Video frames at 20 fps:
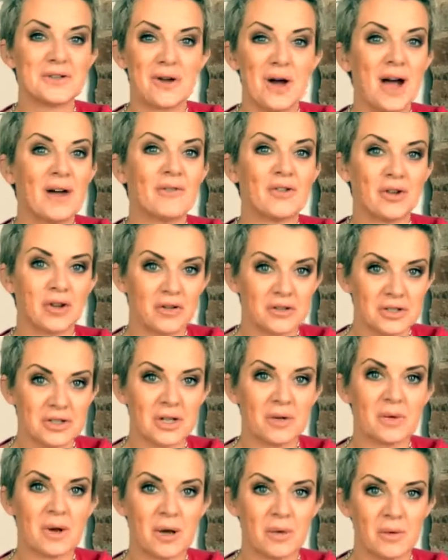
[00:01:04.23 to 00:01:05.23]
and not having got
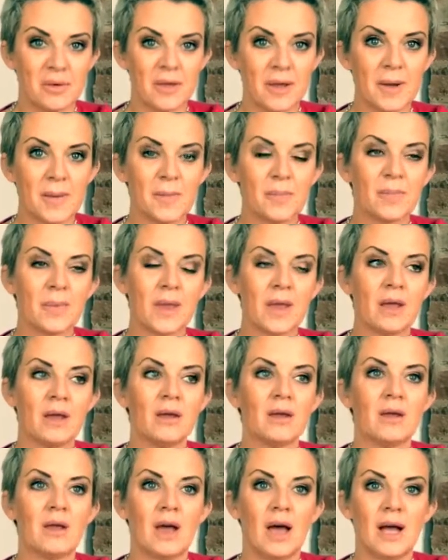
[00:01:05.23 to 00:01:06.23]
anywhere with it.
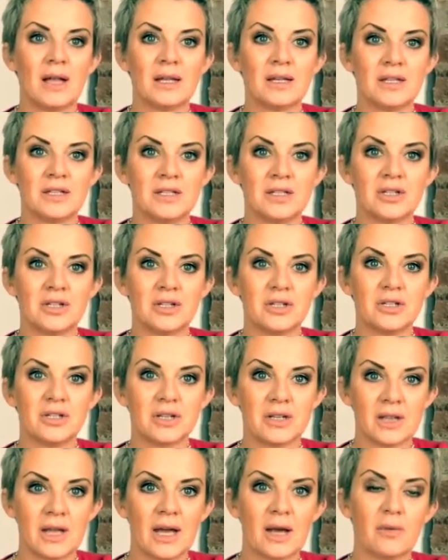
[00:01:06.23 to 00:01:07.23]
And in addition
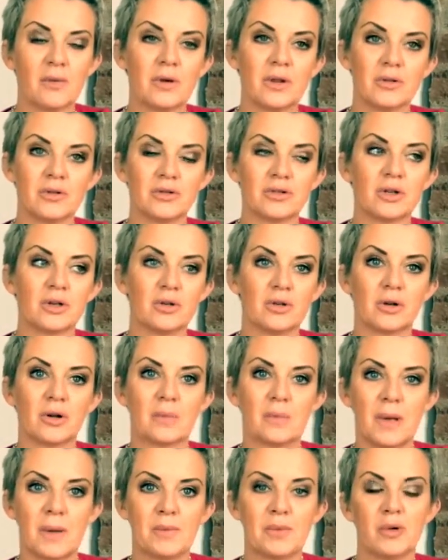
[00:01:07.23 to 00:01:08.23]
to that, we'll also look
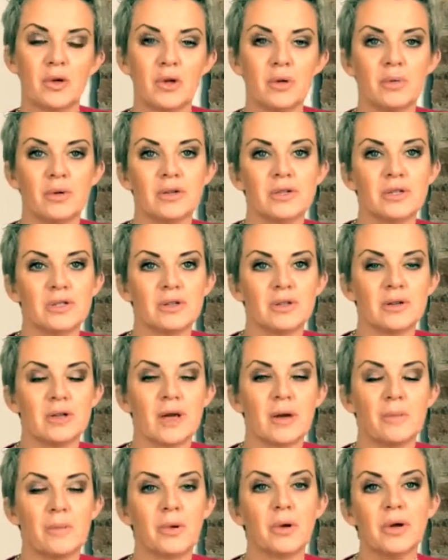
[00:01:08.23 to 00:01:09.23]
at people who want to do
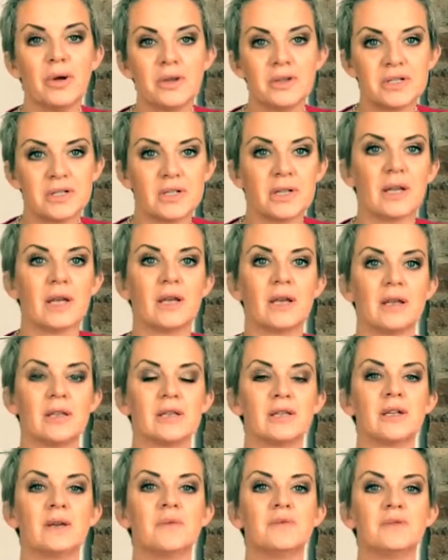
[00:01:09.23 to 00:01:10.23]
that personally in
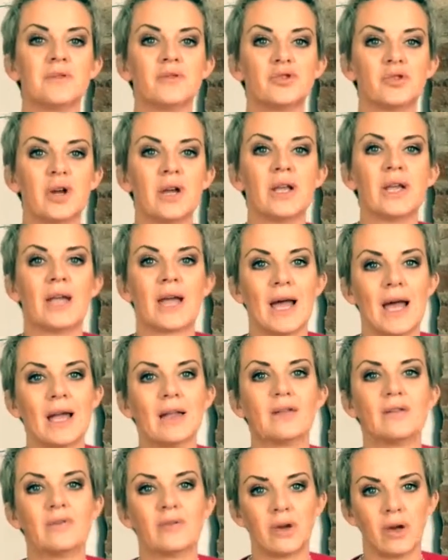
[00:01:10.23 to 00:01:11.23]
terms of training
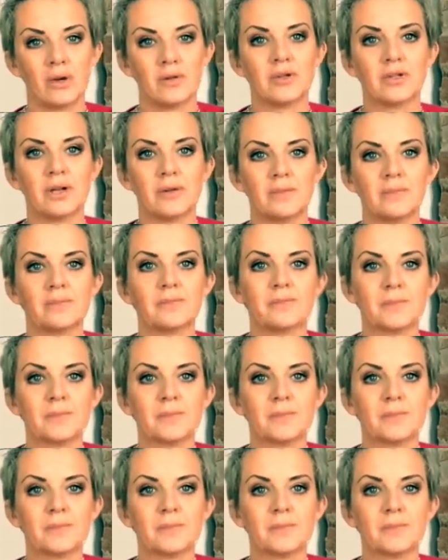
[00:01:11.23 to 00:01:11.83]
and of coaching.